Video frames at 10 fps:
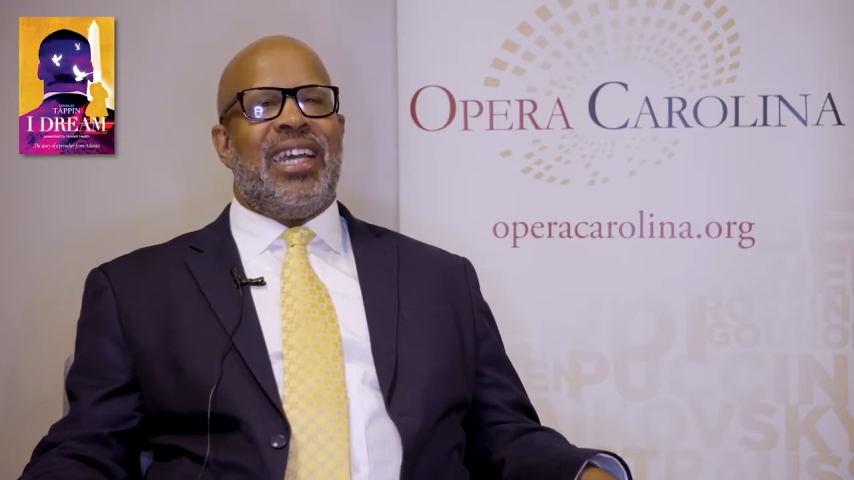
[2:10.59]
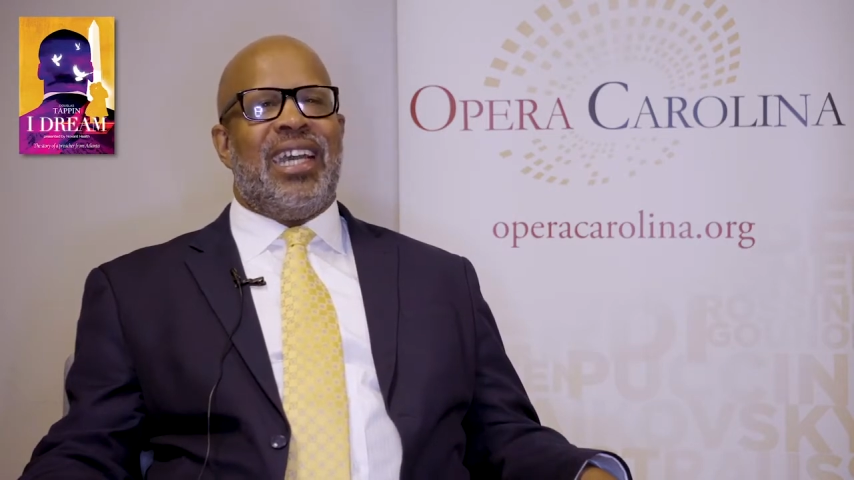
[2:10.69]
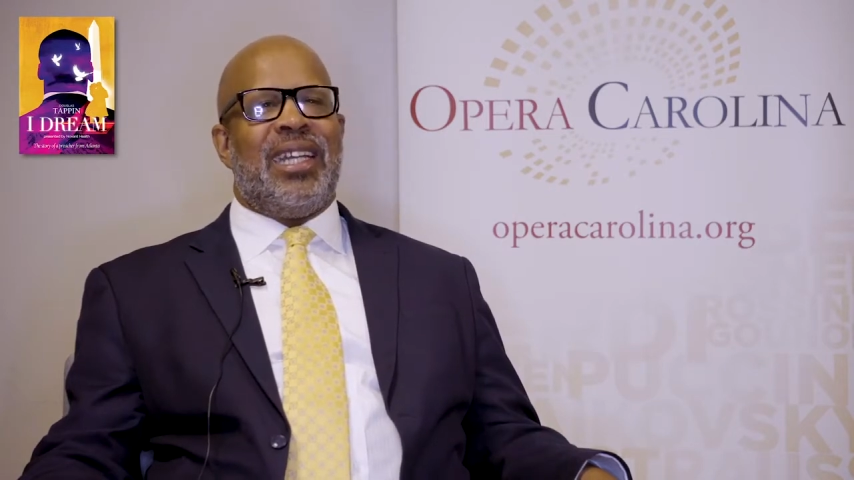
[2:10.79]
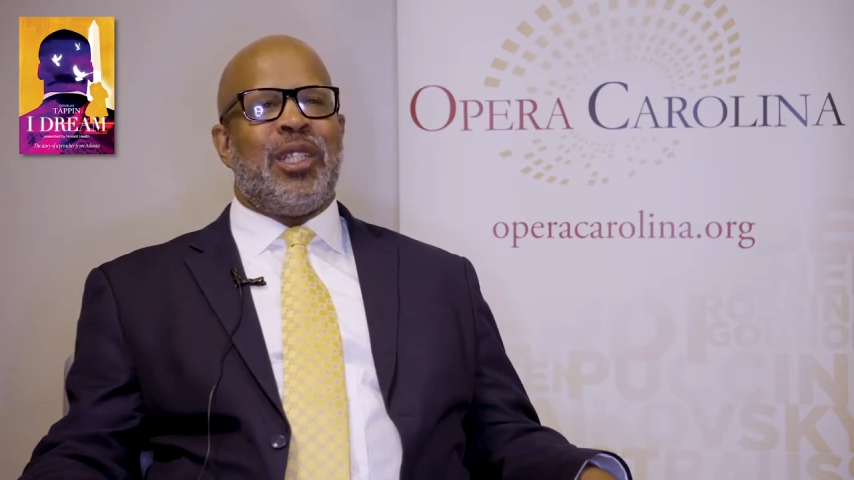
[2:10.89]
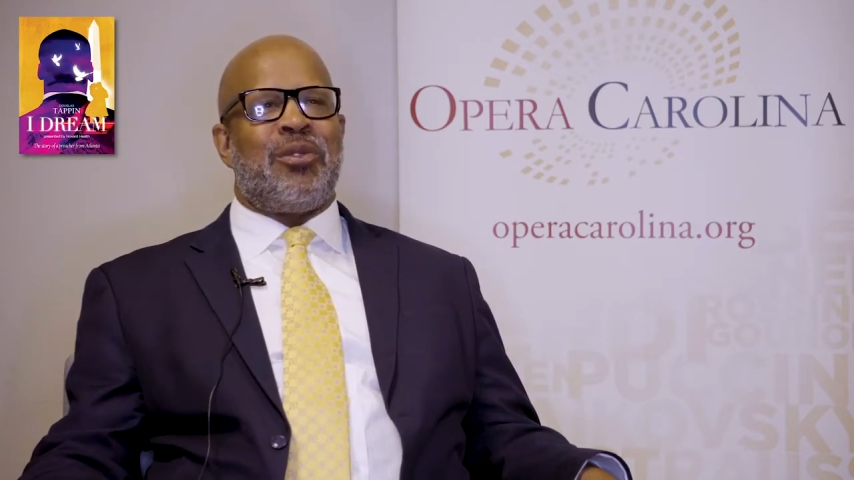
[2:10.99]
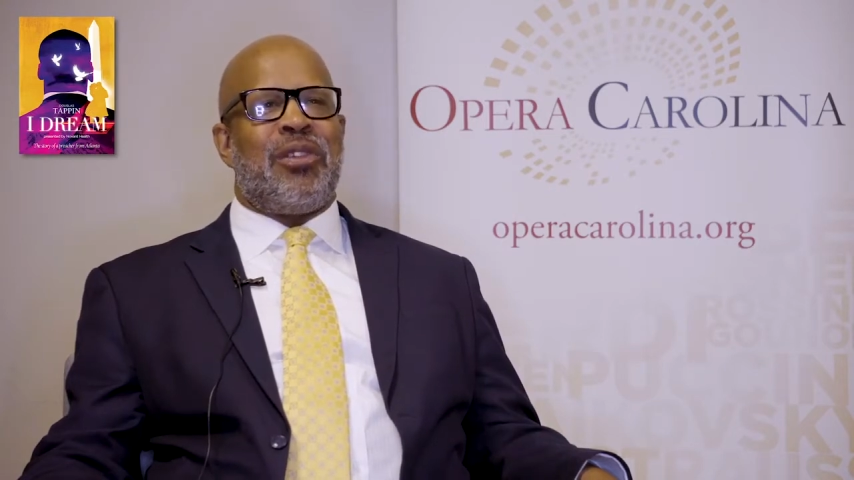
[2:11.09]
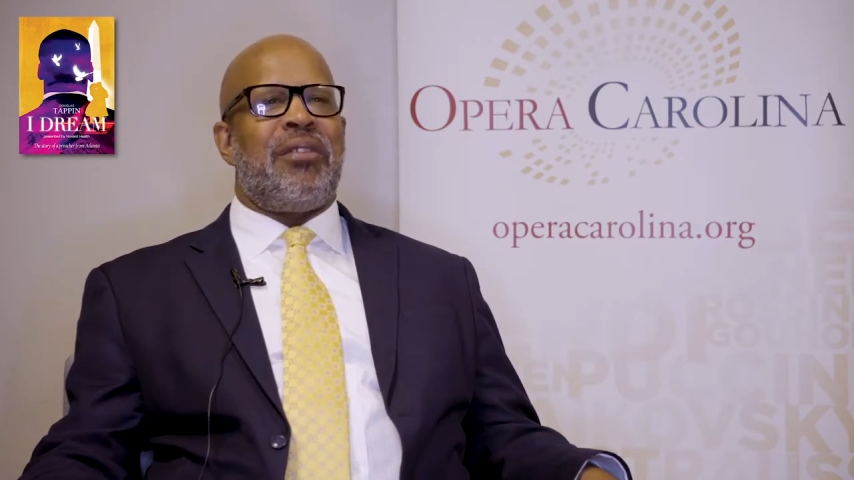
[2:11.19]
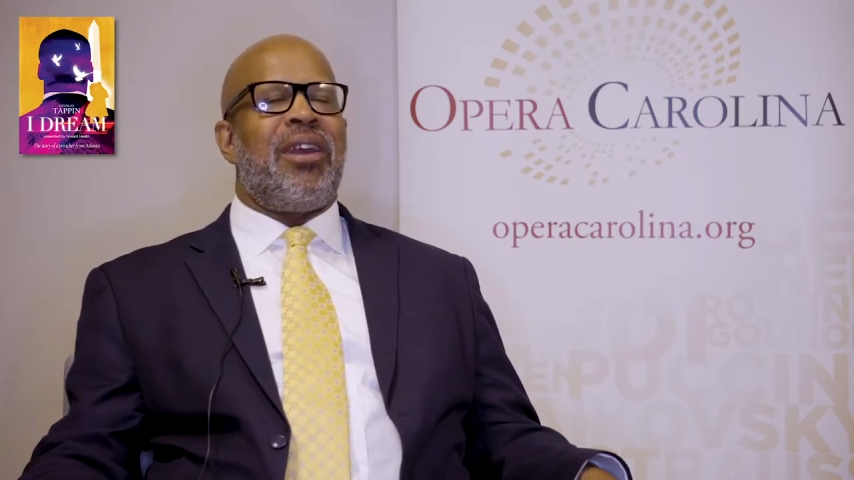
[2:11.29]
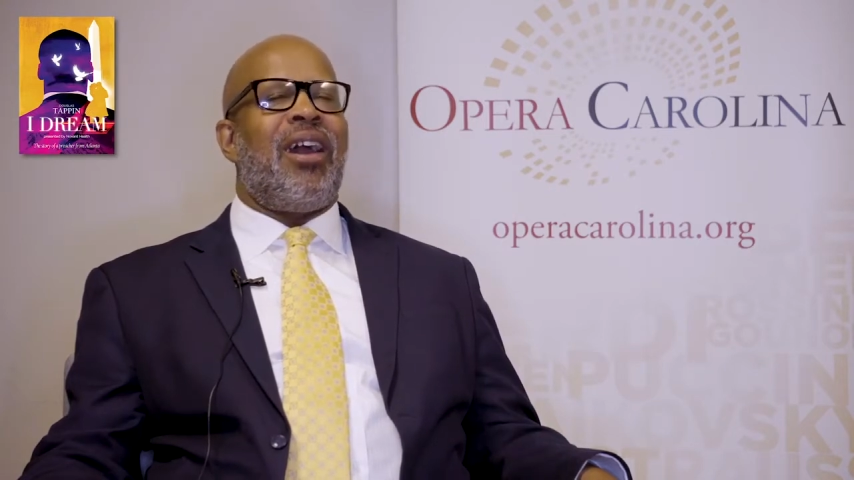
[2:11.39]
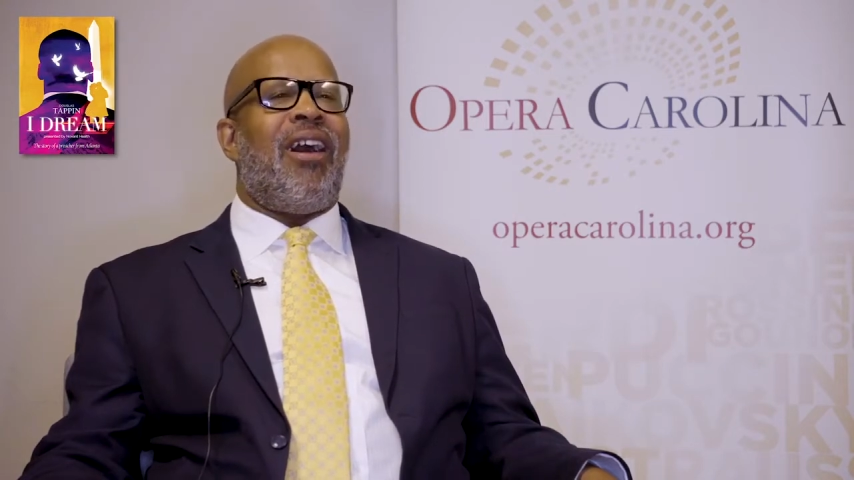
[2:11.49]
And it's
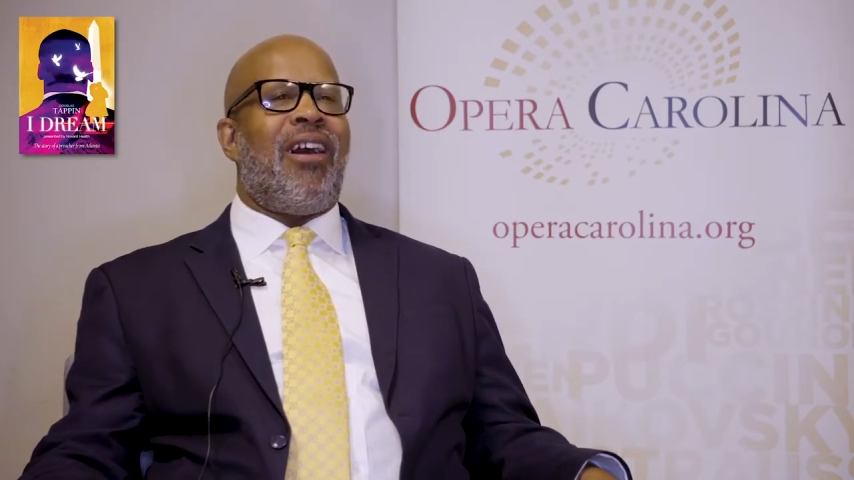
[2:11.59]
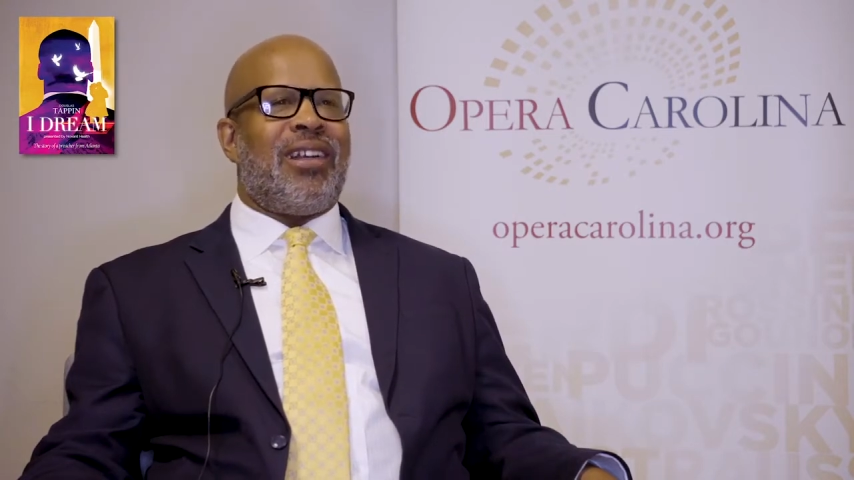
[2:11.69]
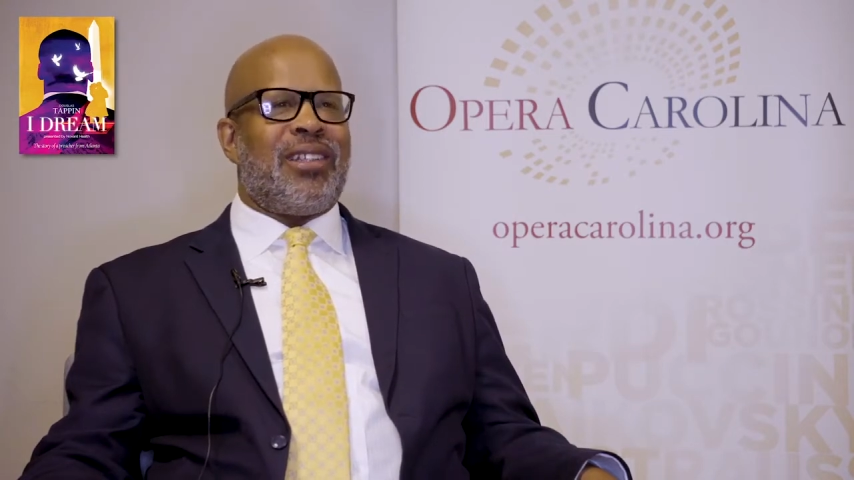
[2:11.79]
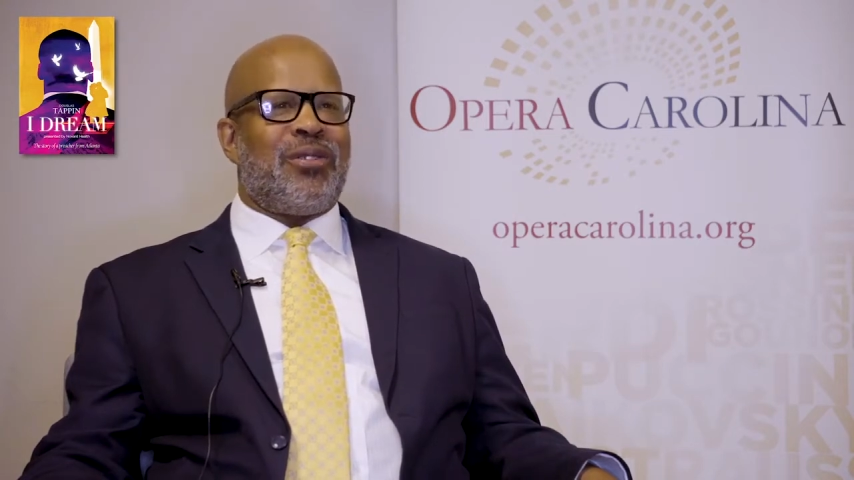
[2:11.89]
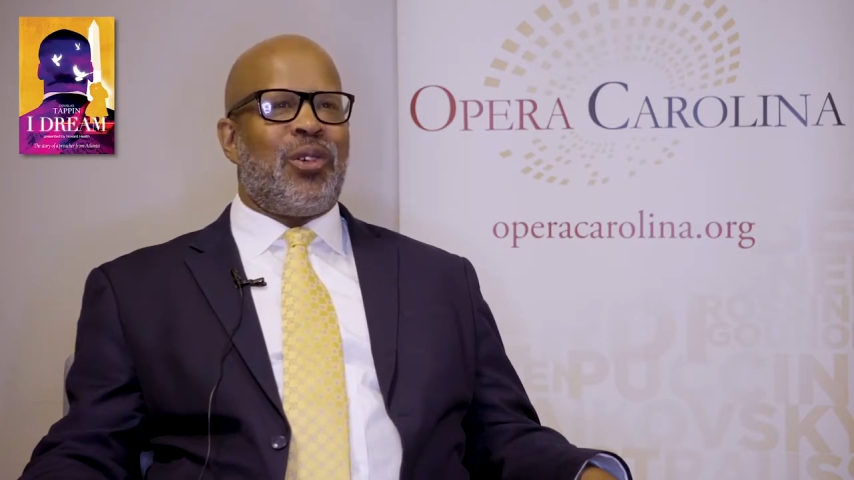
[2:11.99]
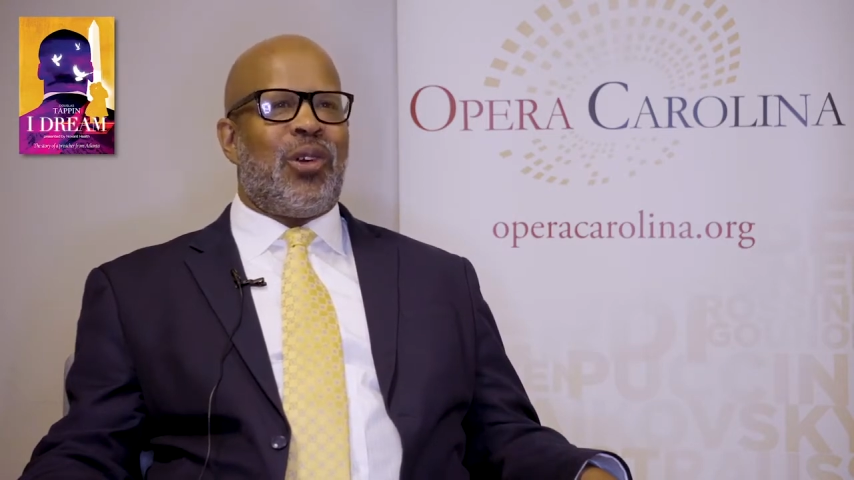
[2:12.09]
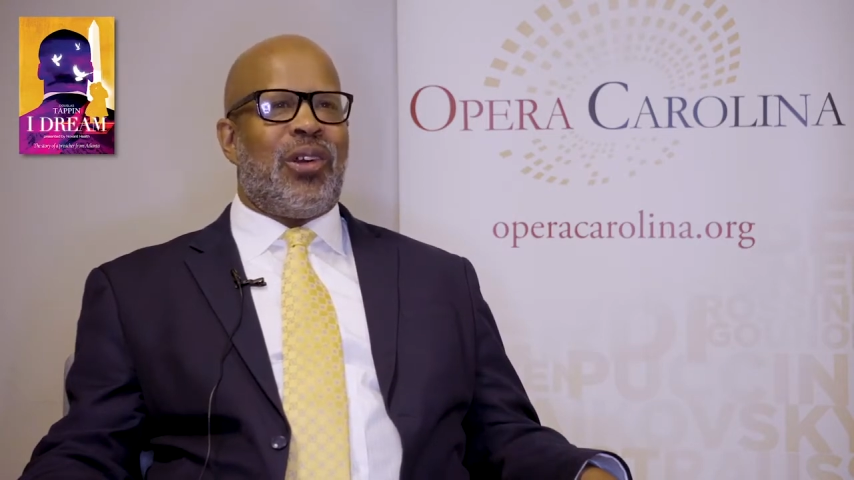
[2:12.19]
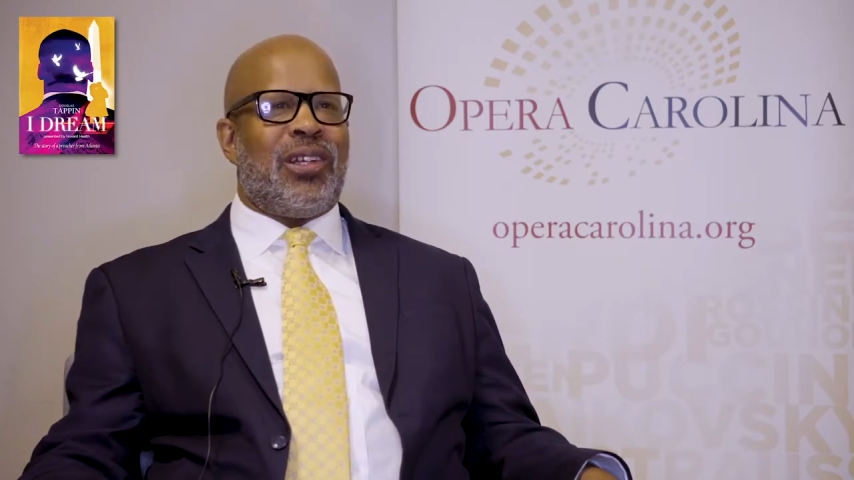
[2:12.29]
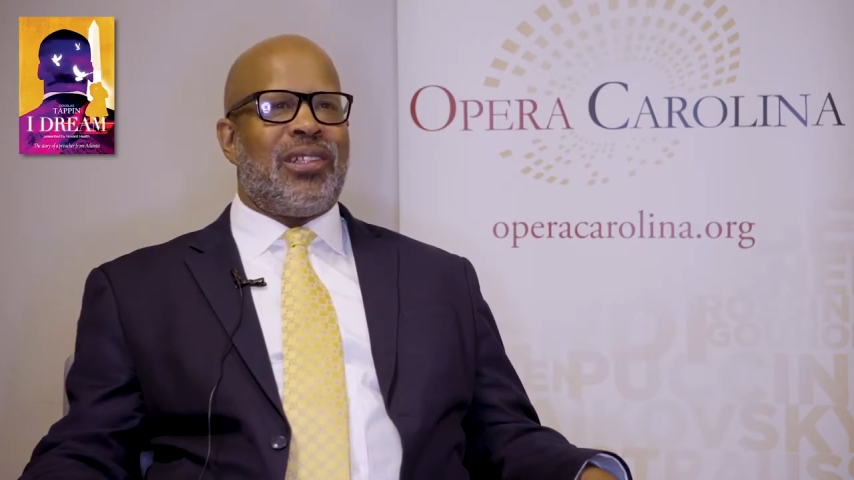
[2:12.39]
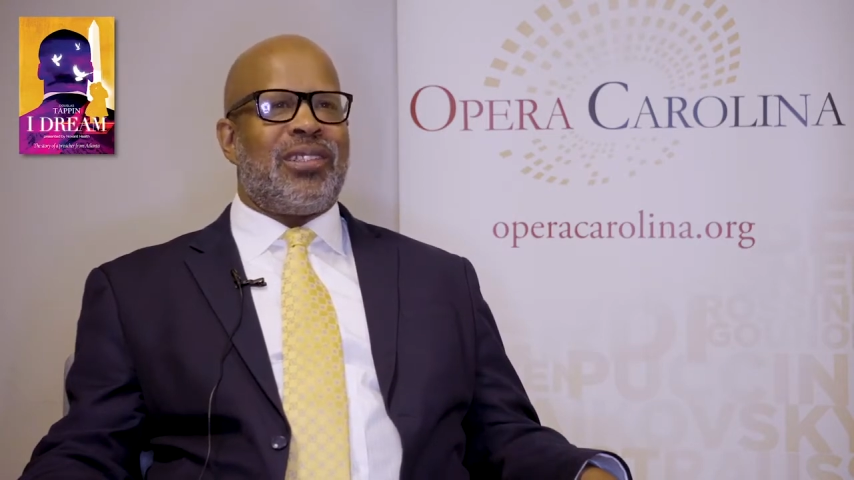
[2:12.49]
very, very hard
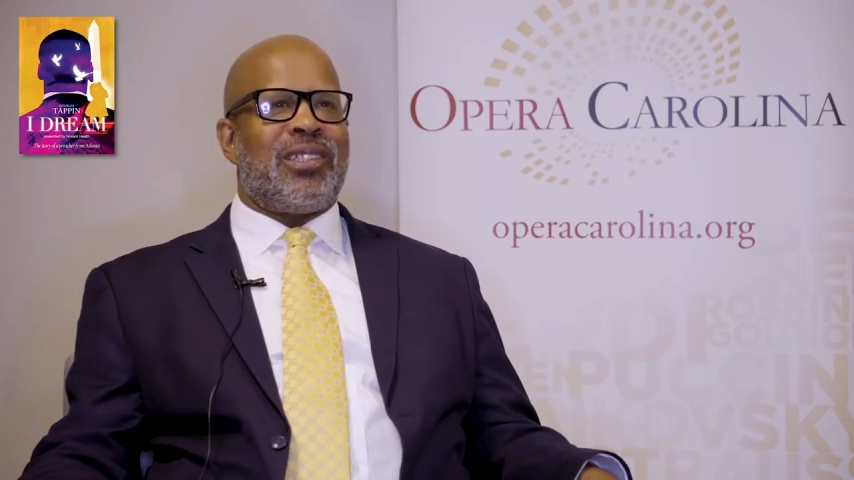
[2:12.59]
for